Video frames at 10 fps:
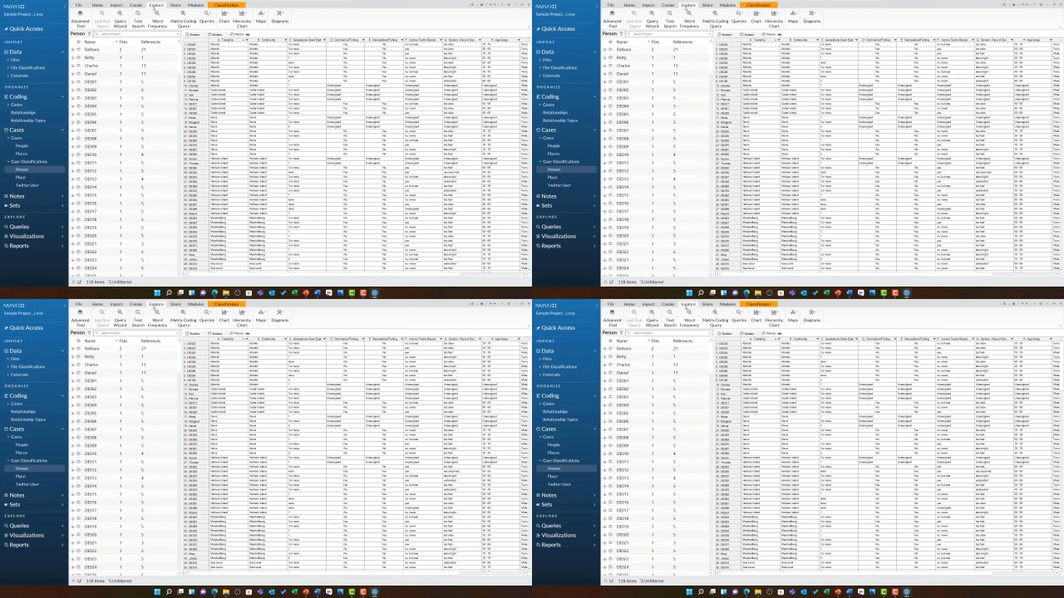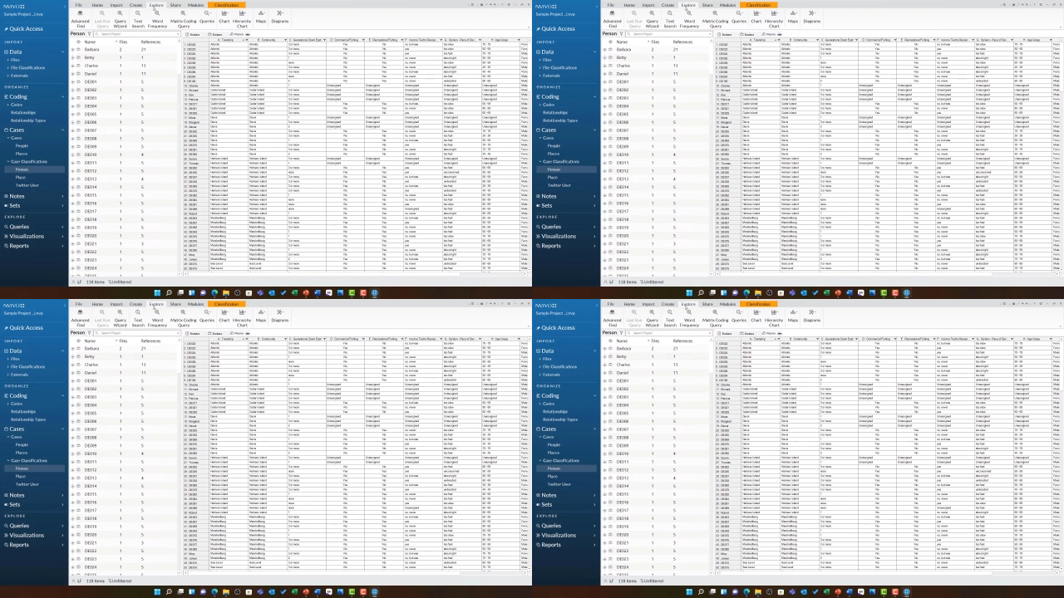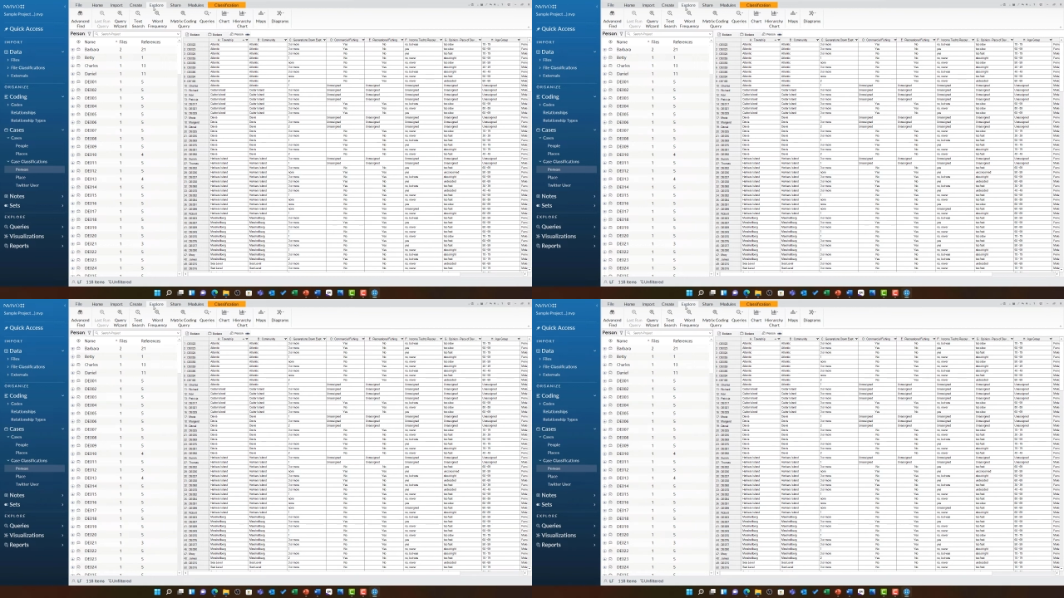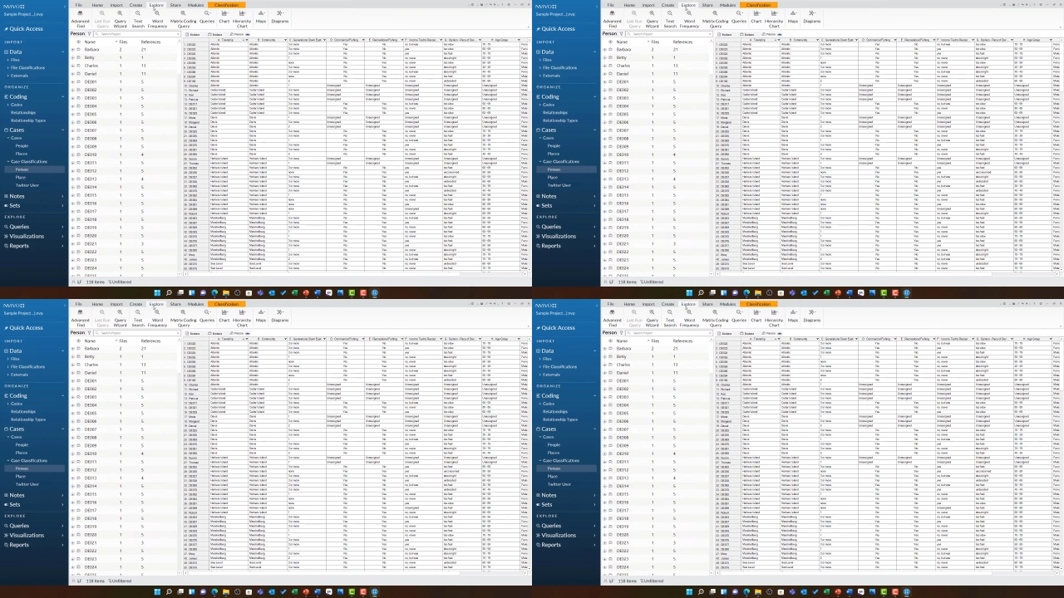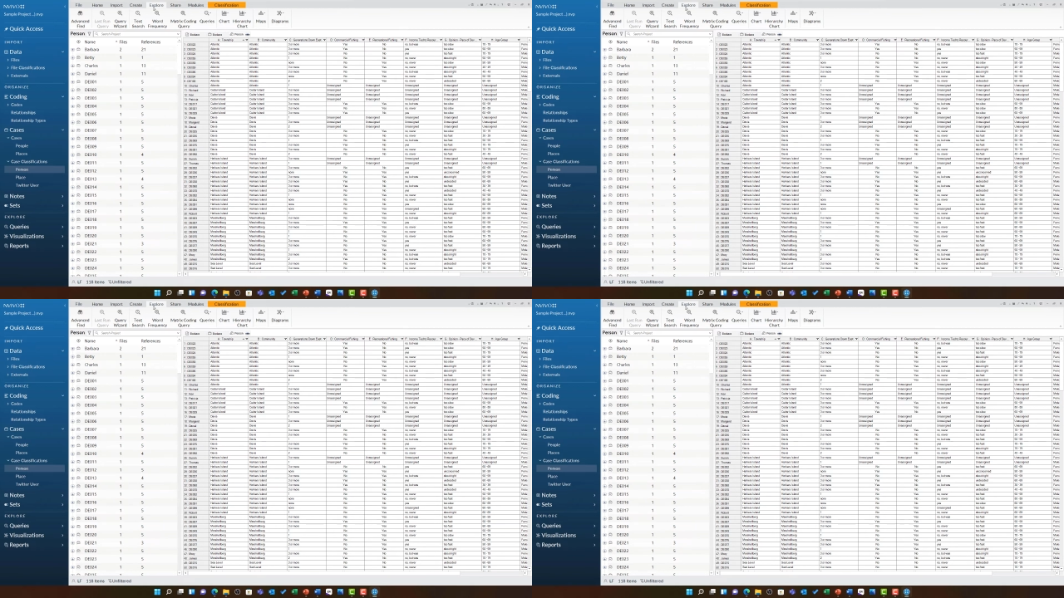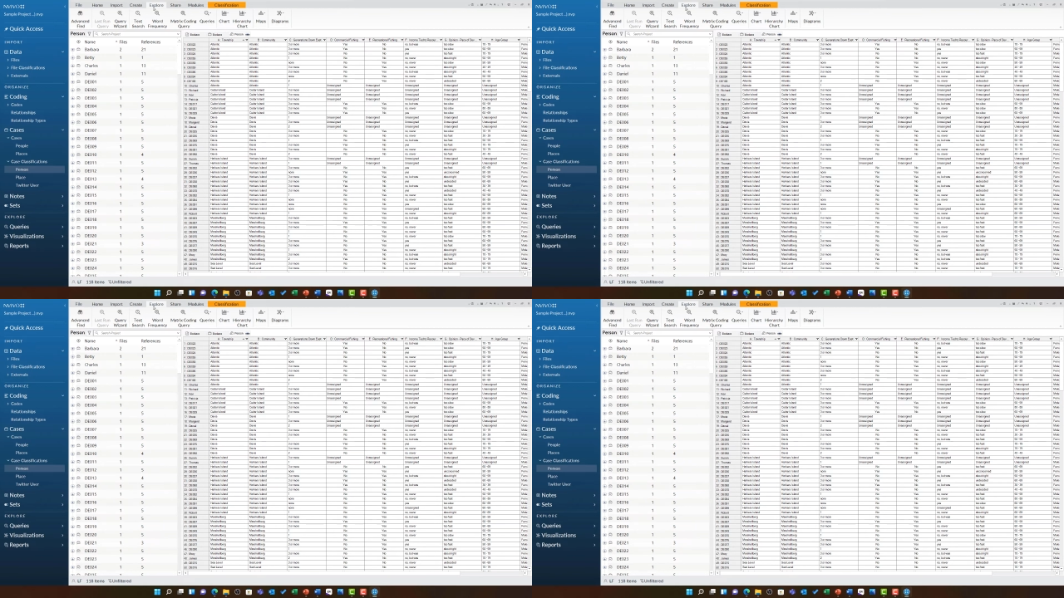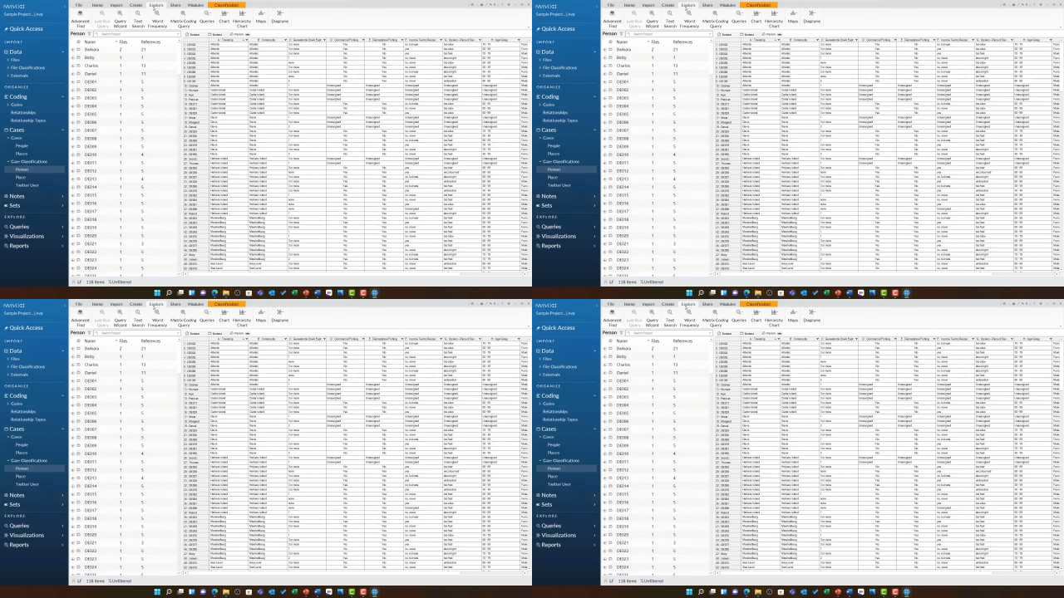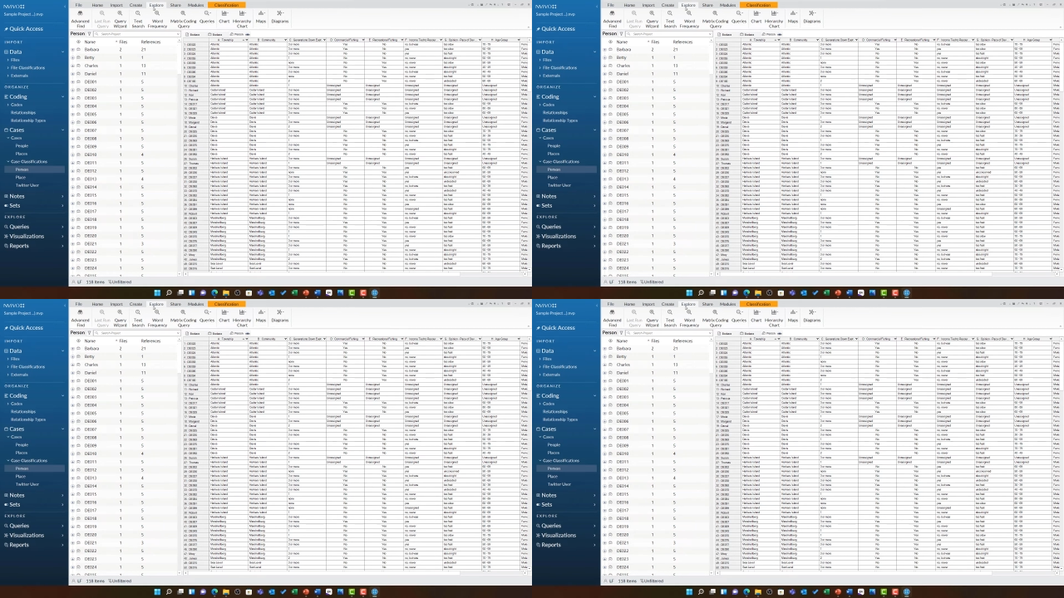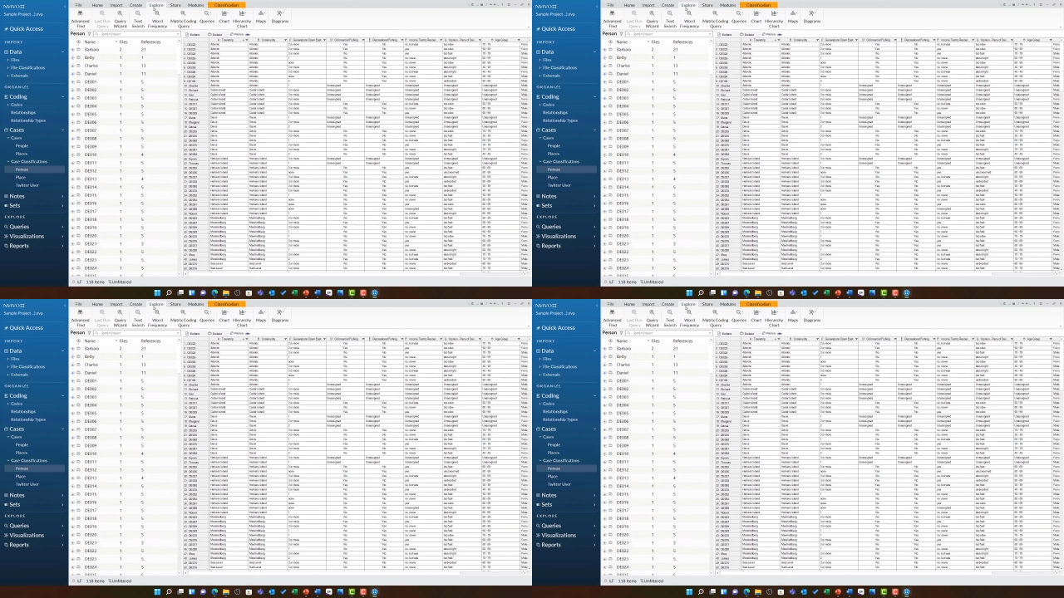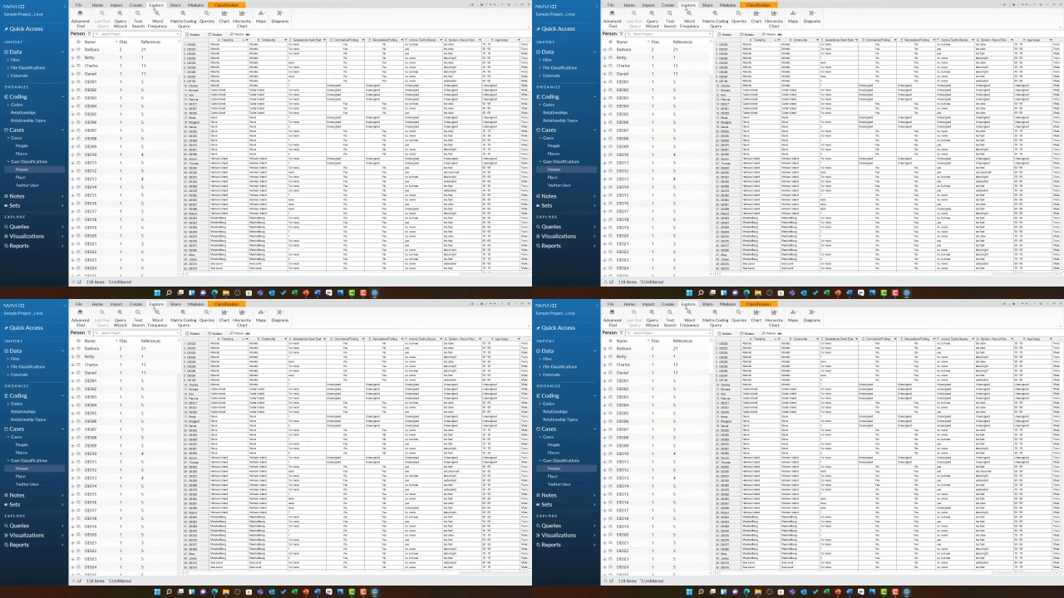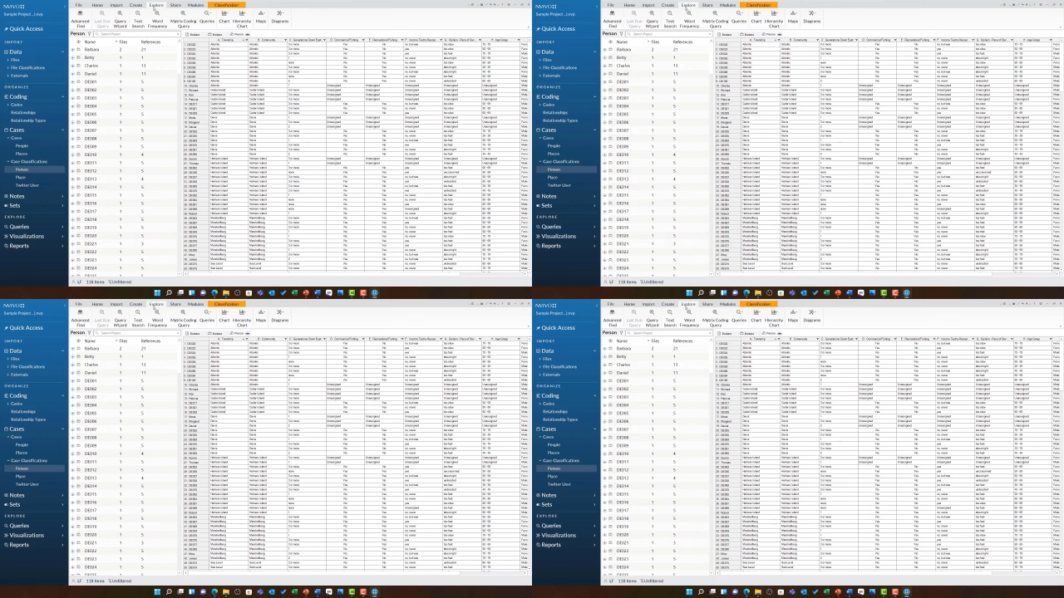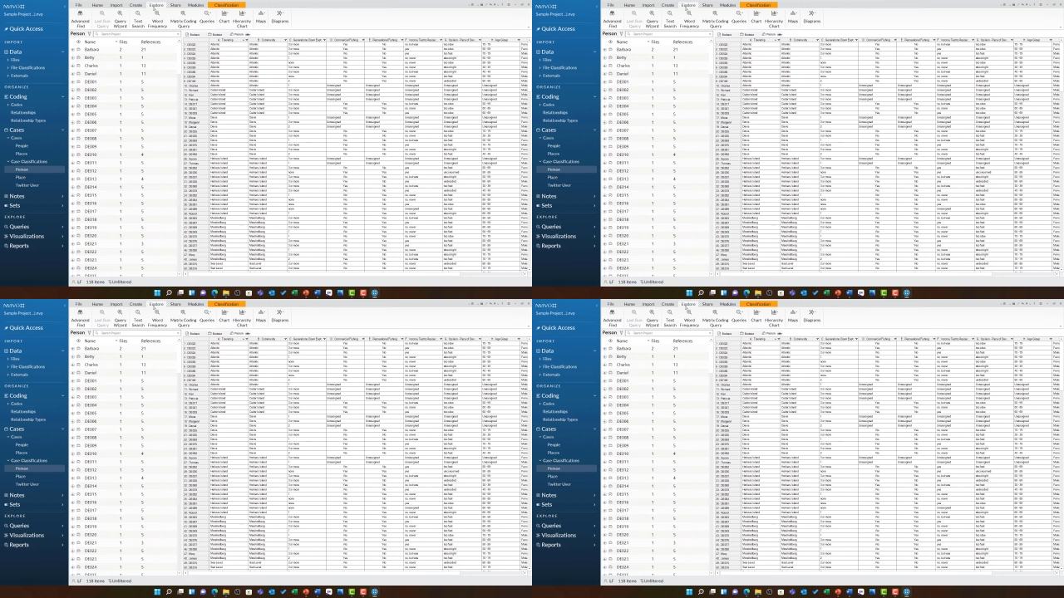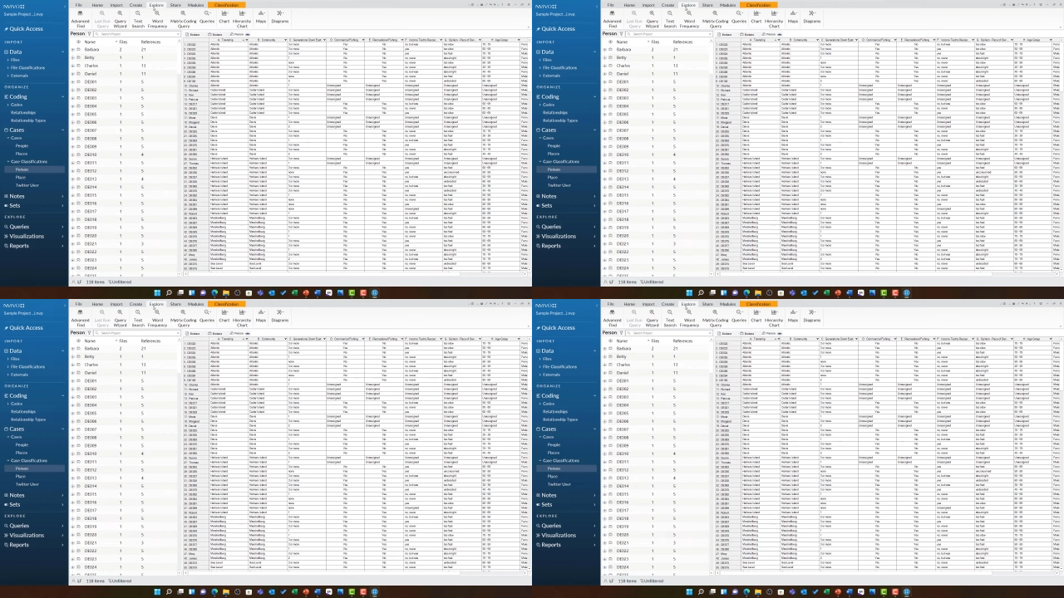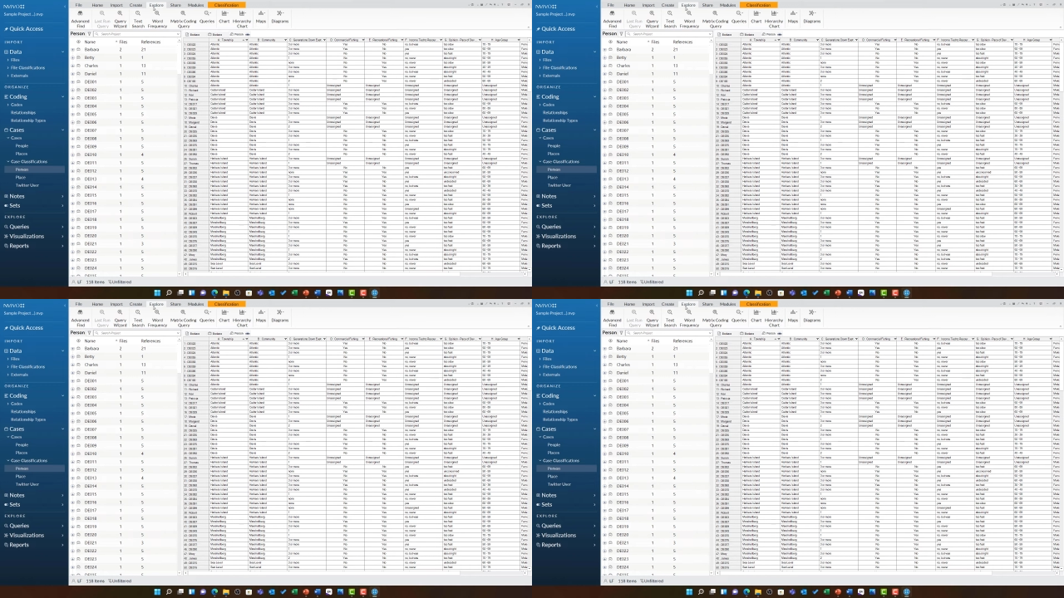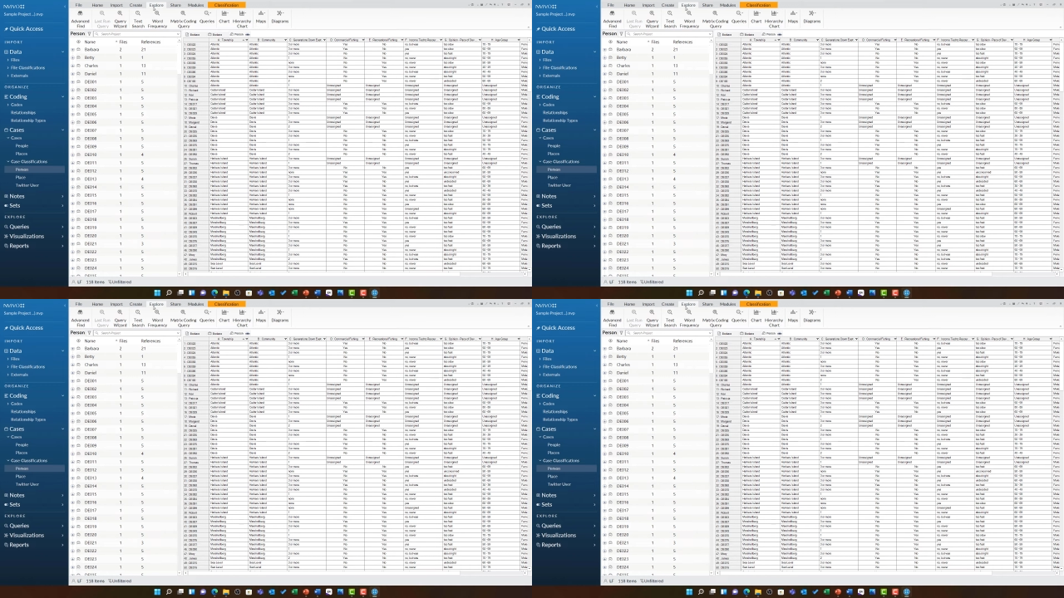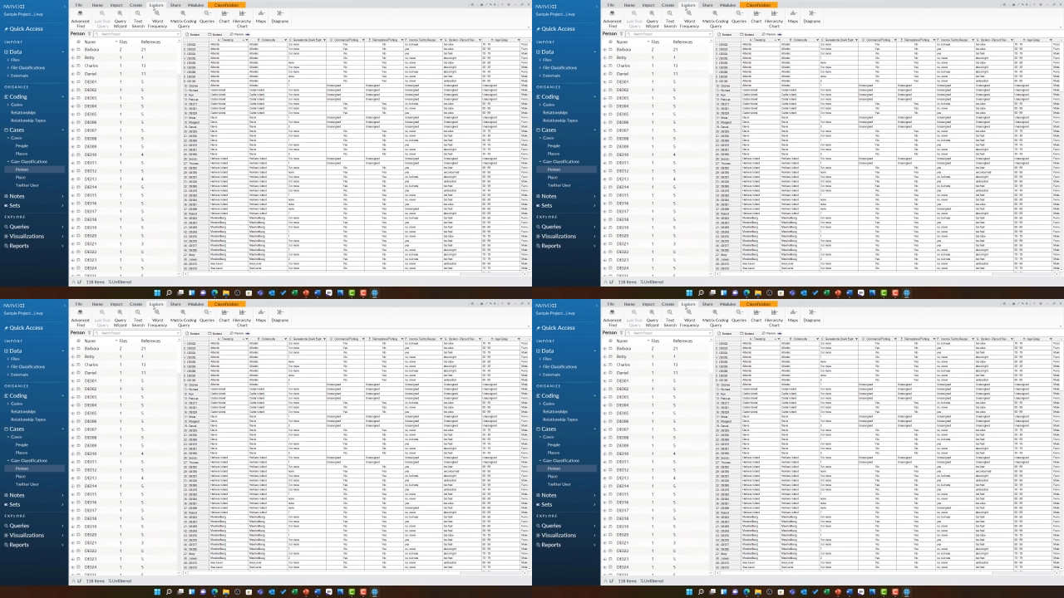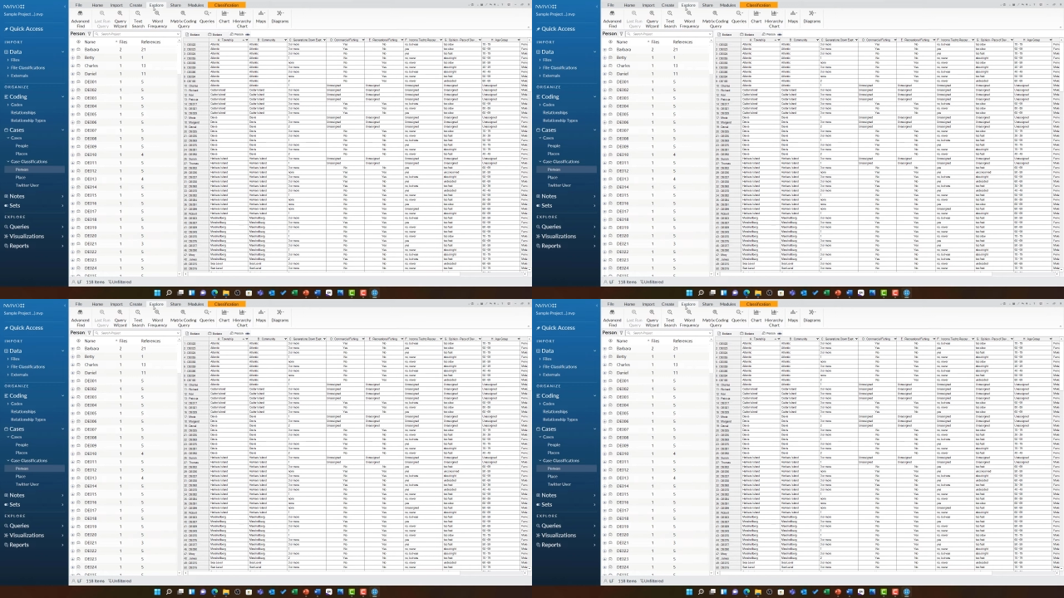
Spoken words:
No face is visible, so there are no lips to read.